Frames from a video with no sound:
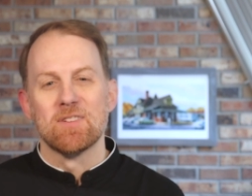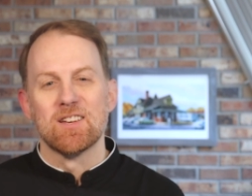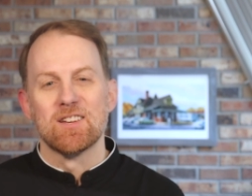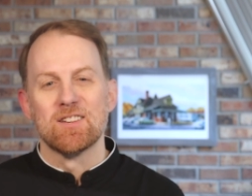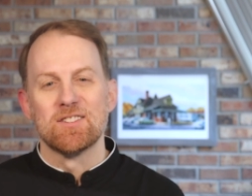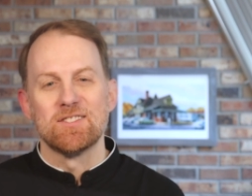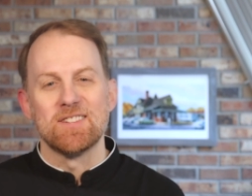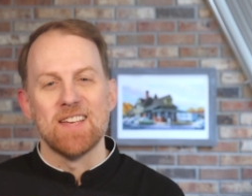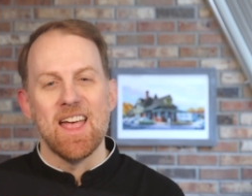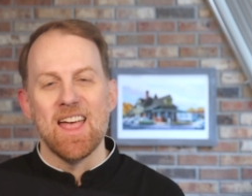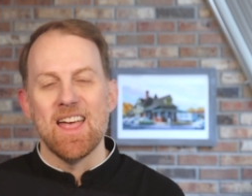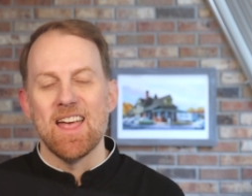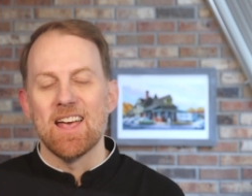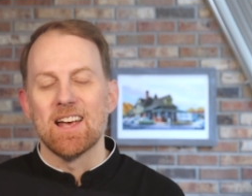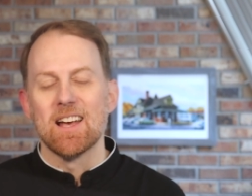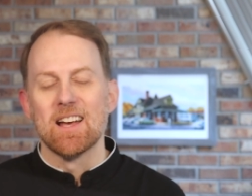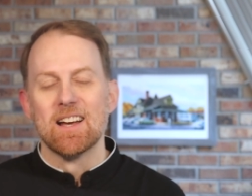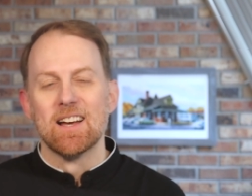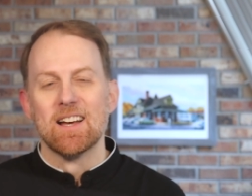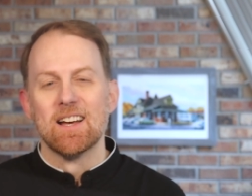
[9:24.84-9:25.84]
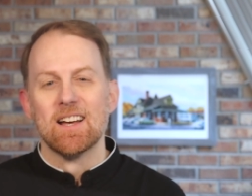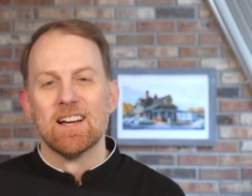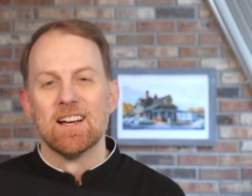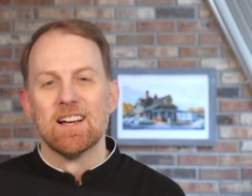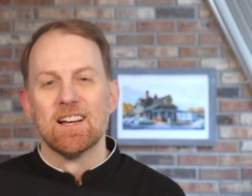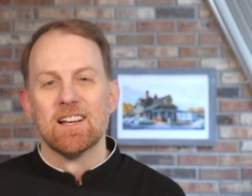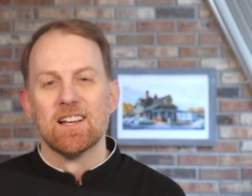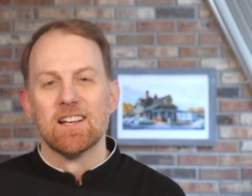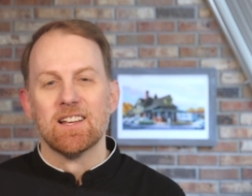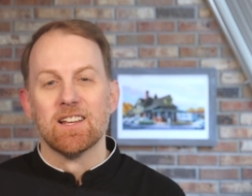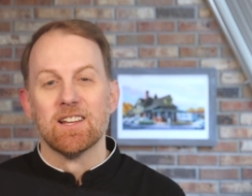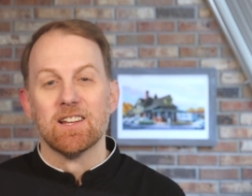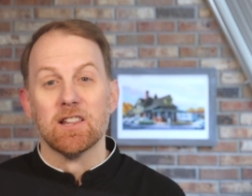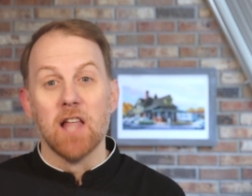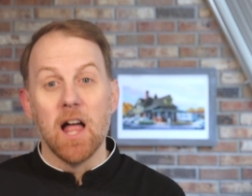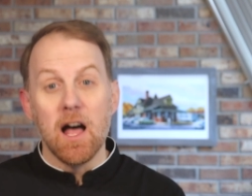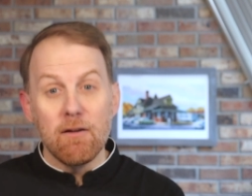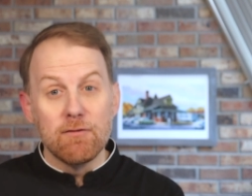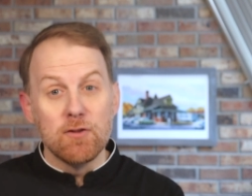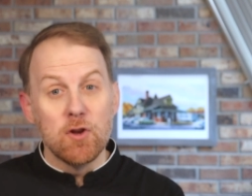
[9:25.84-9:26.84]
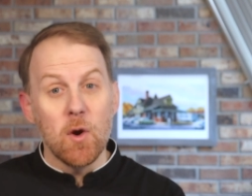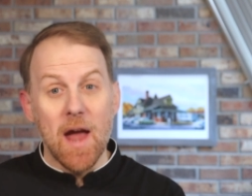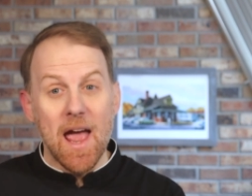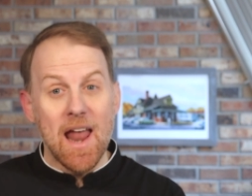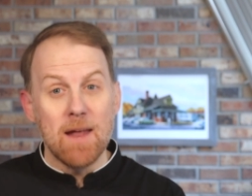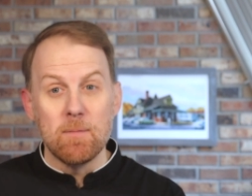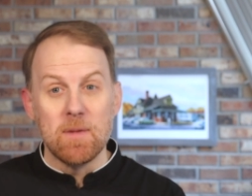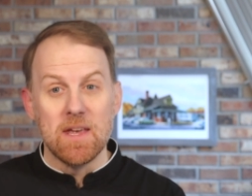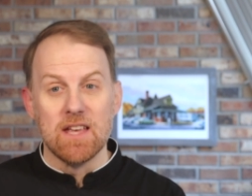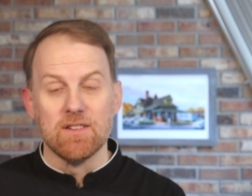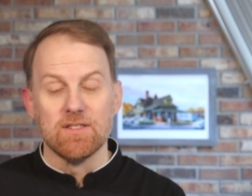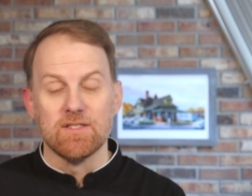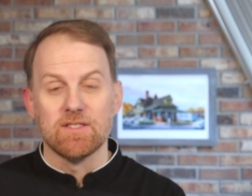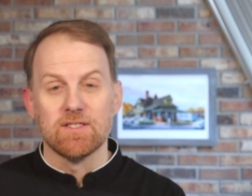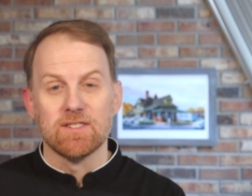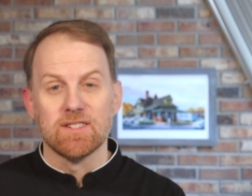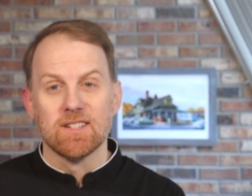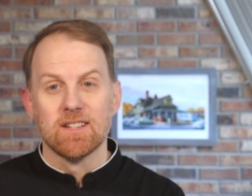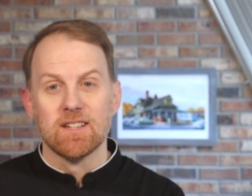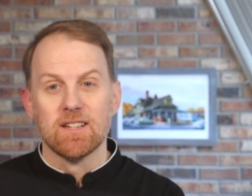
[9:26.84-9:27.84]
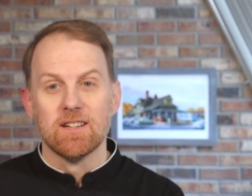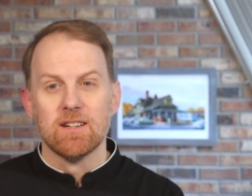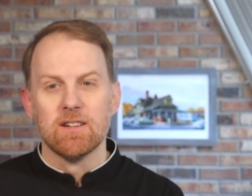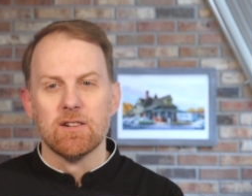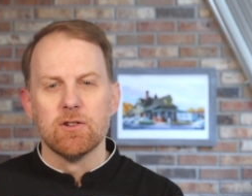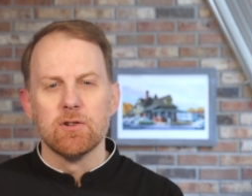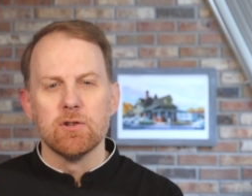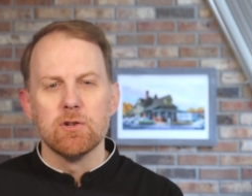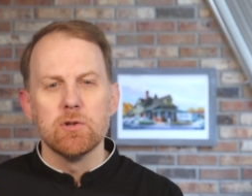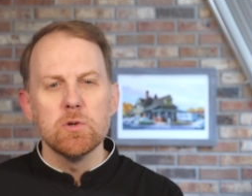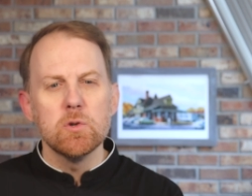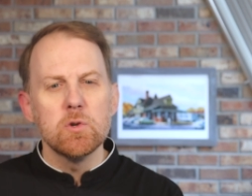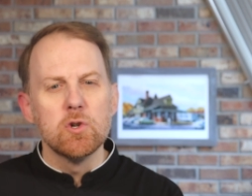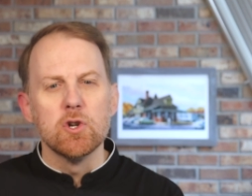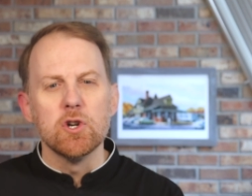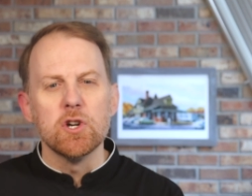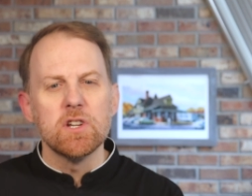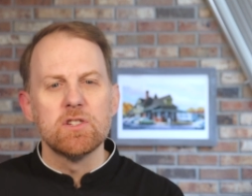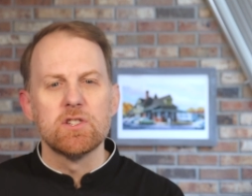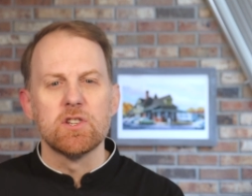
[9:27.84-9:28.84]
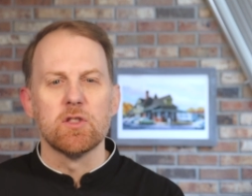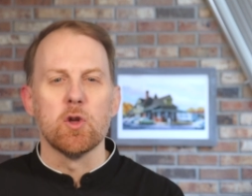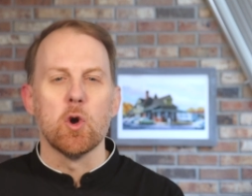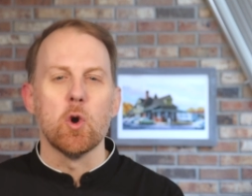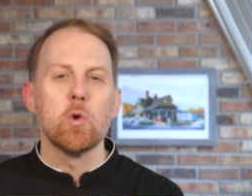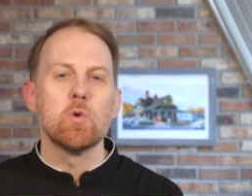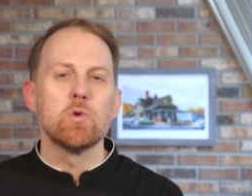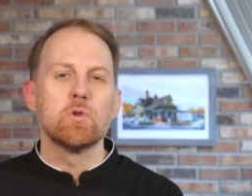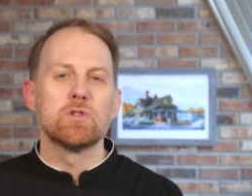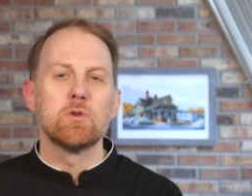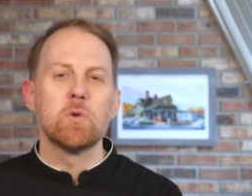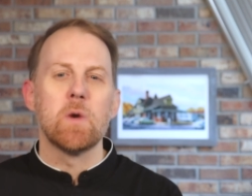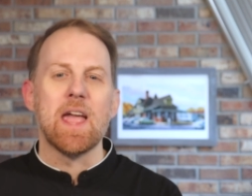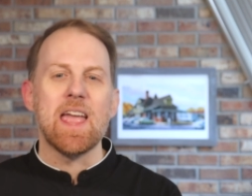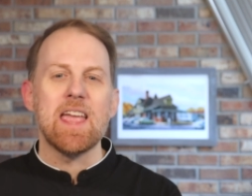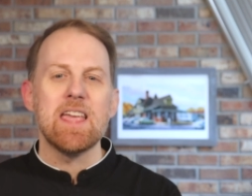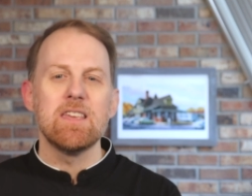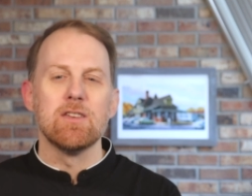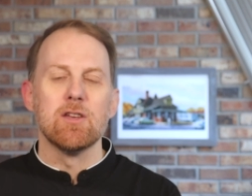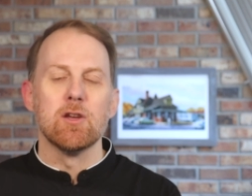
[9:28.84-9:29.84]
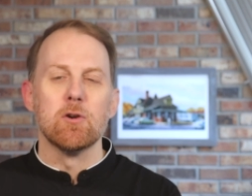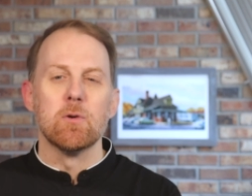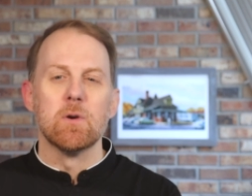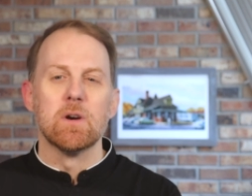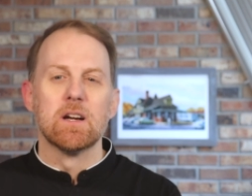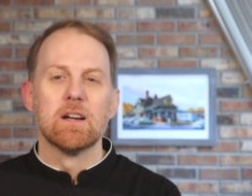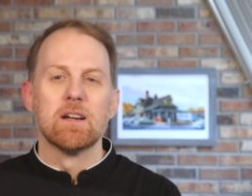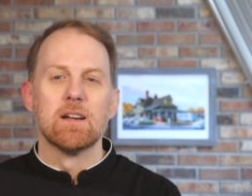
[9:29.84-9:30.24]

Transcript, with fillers: saying, Love your enemies, do good to those who hate you,